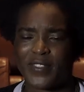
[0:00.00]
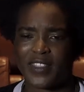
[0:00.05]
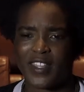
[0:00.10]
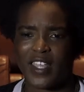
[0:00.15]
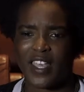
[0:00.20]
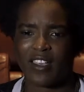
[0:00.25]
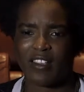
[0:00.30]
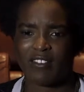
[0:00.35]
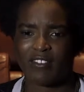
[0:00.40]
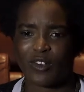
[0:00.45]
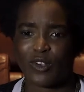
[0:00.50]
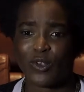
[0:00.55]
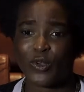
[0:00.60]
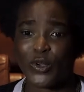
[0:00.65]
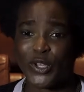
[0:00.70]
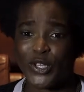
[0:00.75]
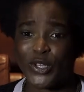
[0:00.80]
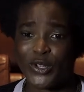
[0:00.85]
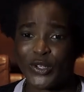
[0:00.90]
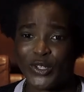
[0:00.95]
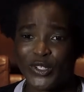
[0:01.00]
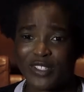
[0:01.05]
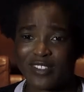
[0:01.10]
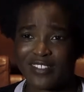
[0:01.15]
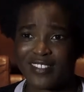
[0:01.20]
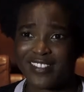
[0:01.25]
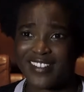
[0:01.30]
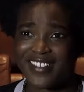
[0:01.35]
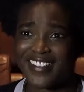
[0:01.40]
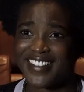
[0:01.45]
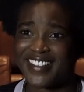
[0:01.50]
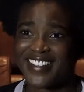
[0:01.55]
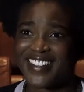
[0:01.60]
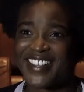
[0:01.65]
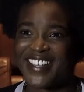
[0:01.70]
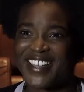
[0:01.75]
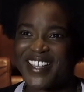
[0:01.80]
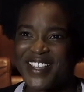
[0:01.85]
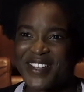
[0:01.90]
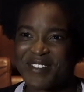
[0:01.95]
they're loyal
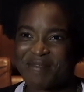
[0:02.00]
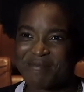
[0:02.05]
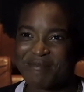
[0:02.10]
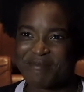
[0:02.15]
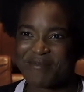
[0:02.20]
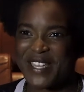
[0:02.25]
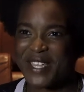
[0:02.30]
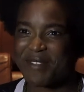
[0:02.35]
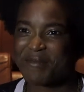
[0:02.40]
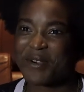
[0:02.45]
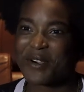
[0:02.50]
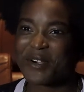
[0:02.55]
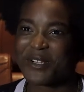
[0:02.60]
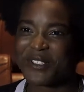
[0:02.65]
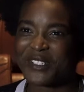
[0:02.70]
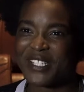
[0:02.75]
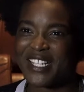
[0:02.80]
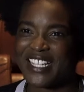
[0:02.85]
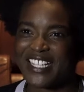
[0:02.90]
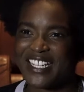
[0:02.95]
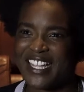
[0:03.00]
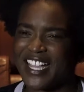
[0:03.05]
people.